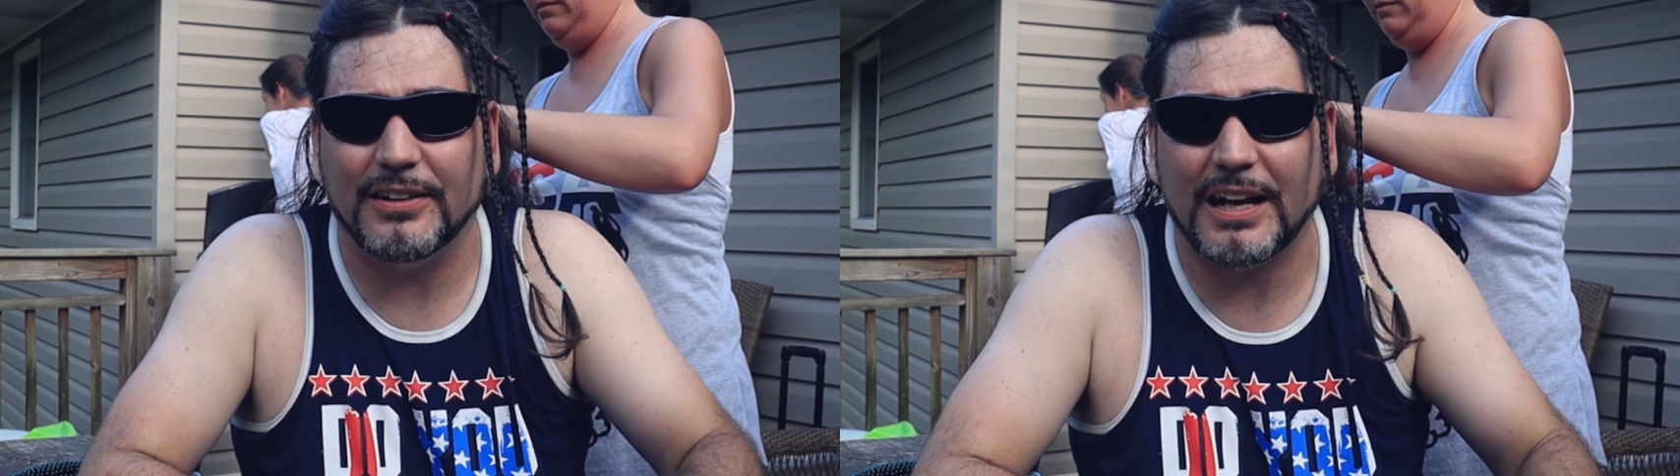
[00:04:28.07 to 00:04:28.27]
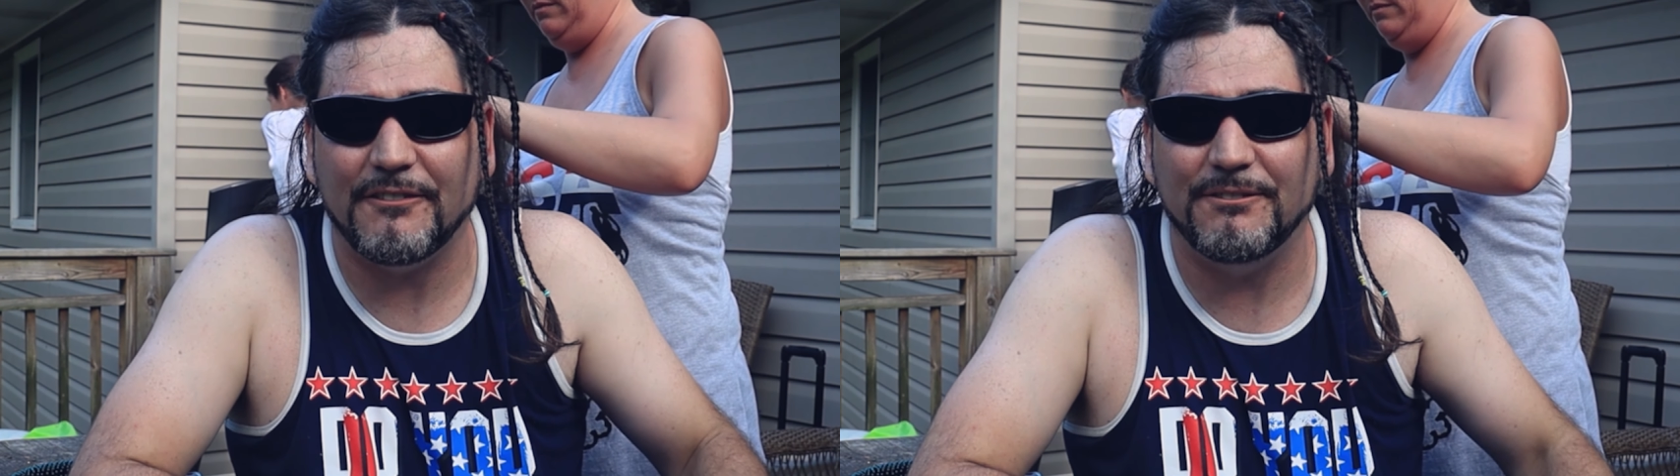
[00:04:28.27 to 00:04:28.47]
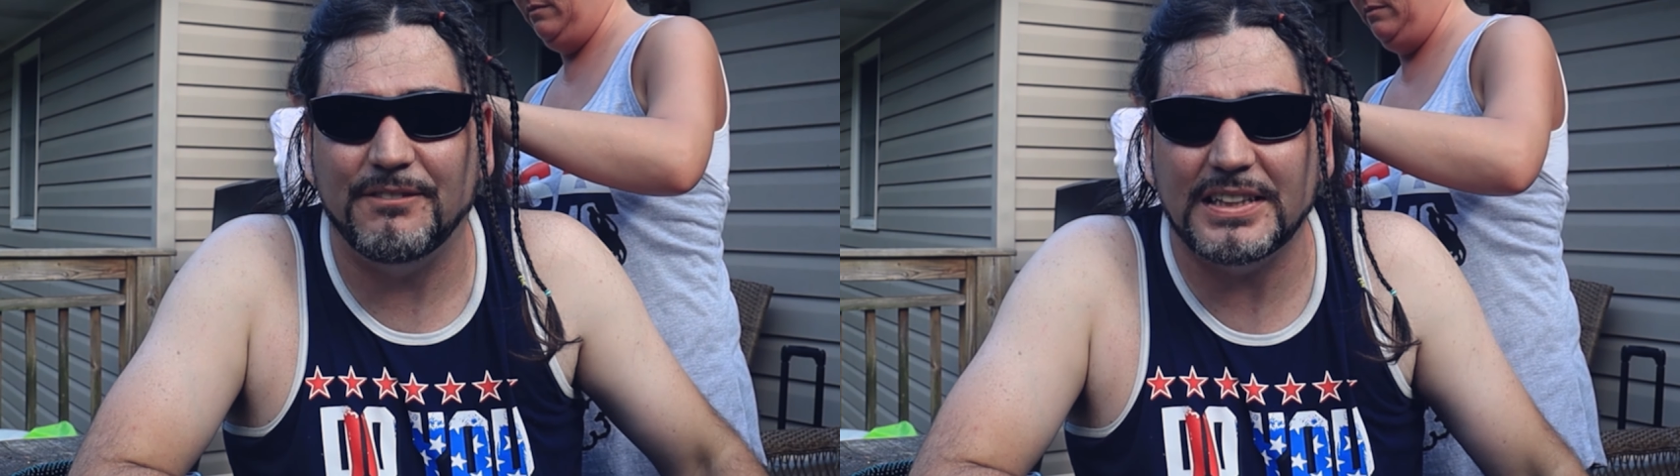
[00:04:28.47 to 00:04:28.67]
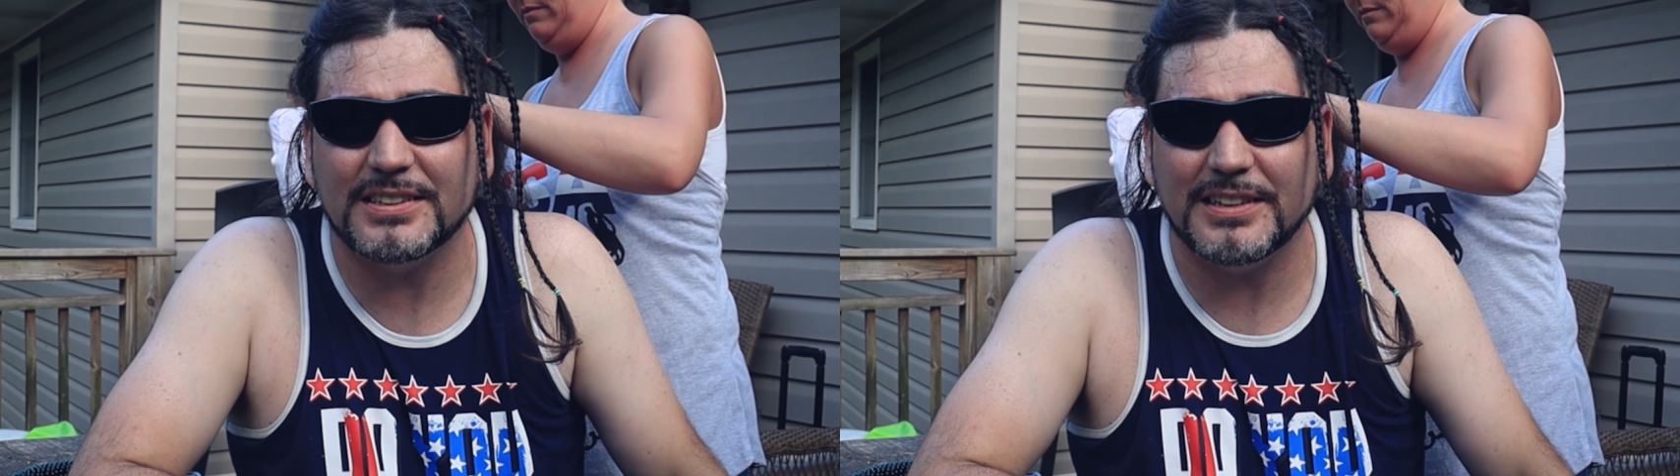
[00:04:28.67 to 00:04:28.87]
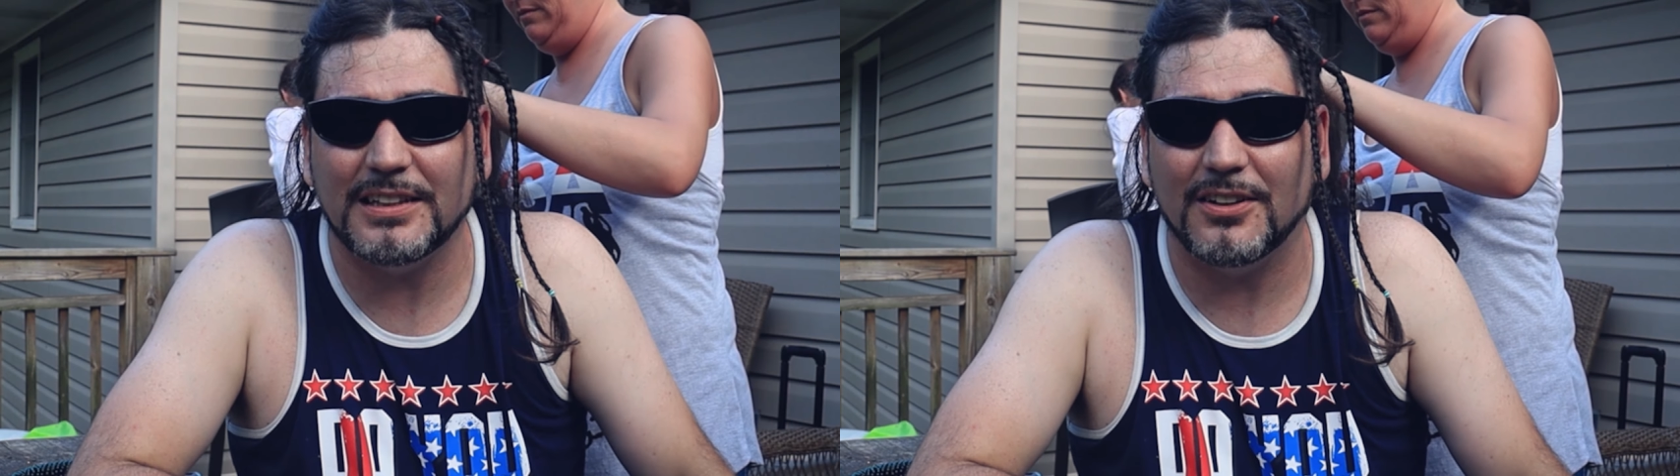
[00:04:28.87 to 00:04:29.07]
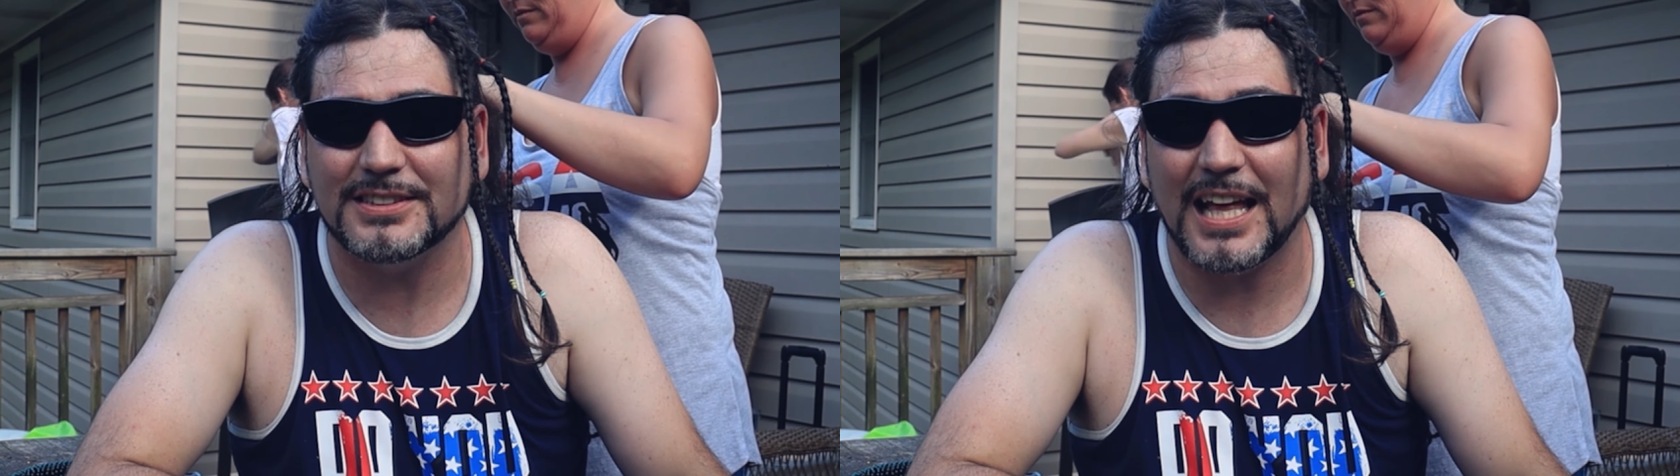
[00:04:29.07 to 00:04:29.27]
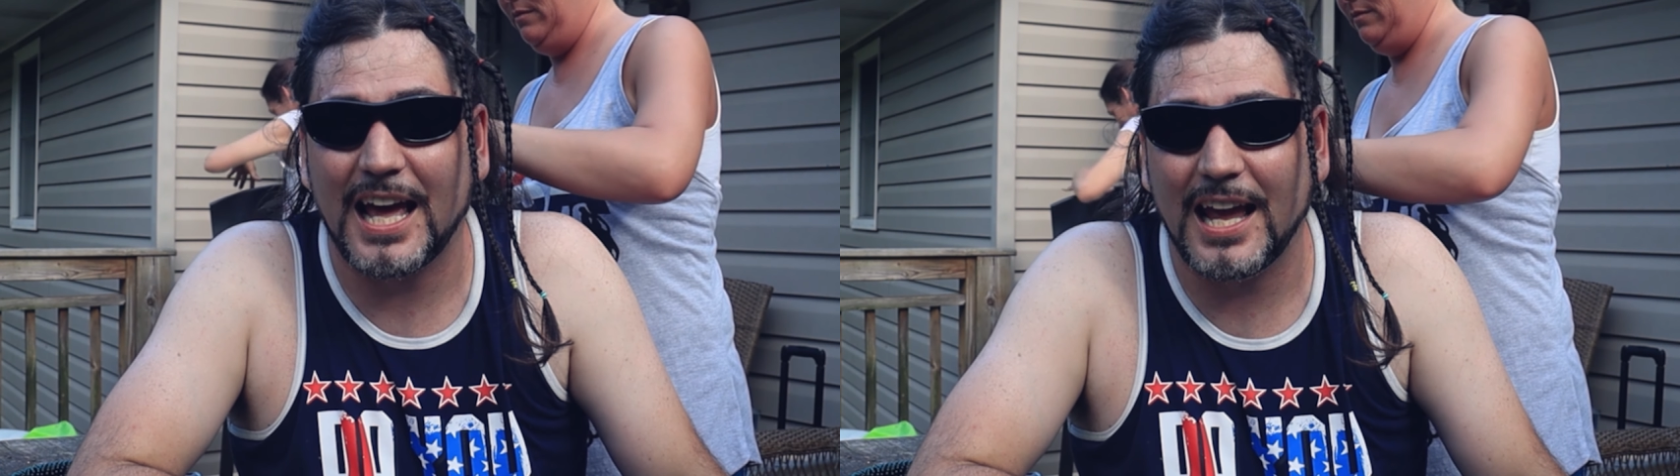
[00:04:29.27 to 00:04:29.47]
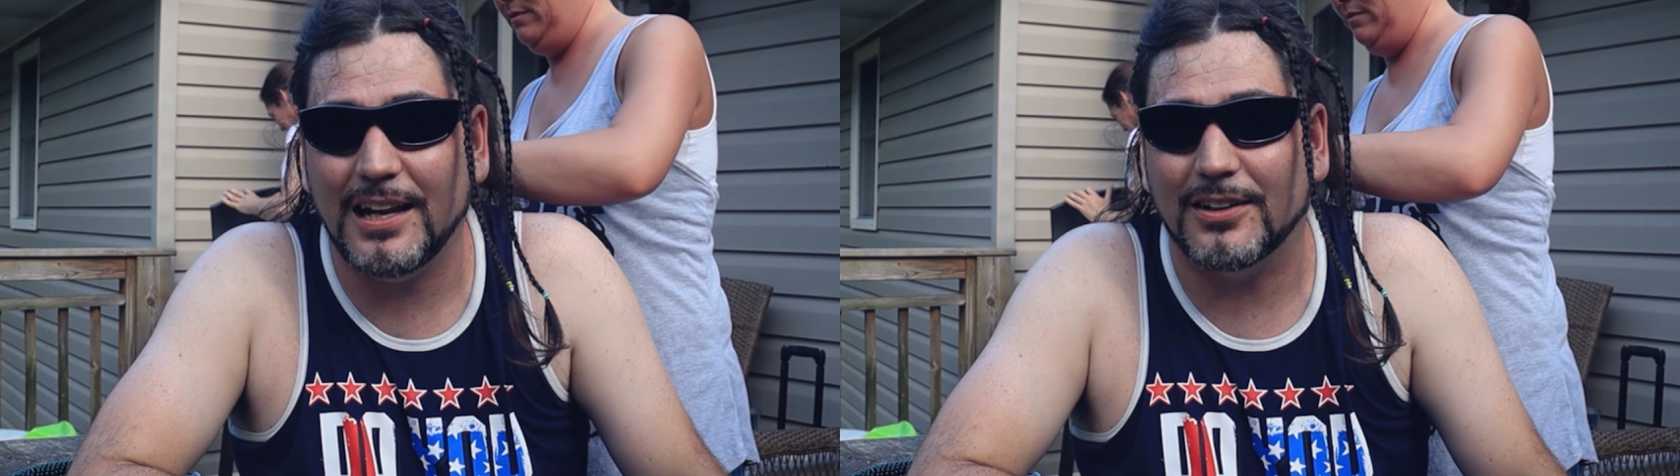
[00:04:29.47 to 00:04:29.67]
Like, I physically lost that
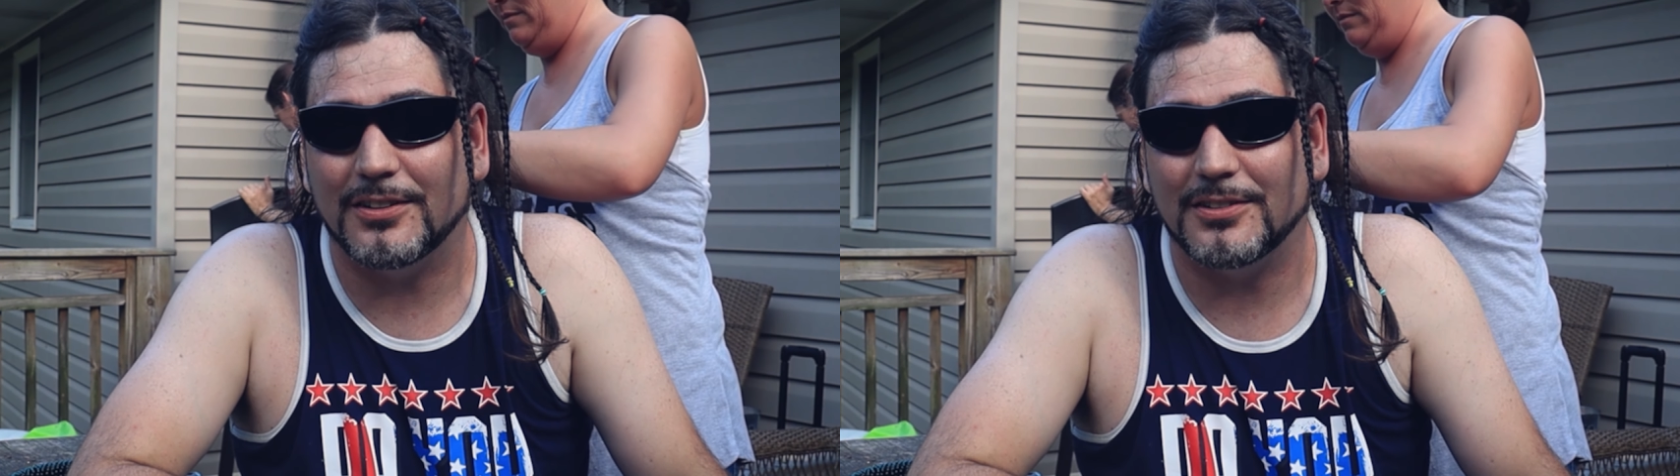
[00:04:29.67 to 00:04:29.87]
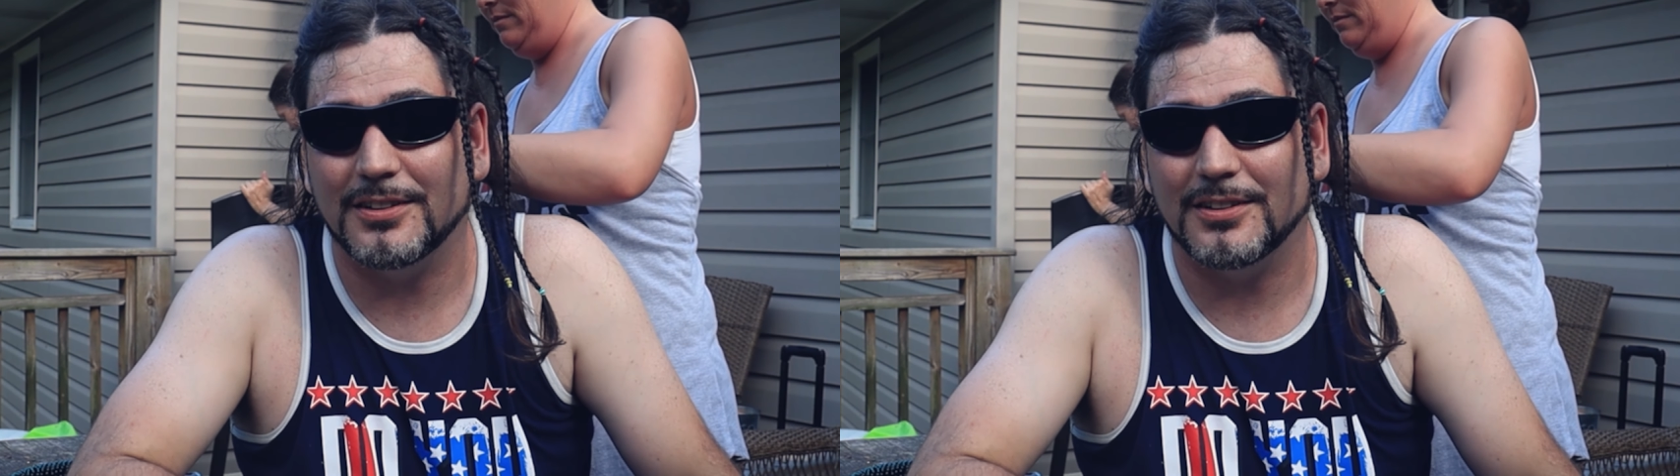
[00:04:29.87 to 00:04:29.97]
hair.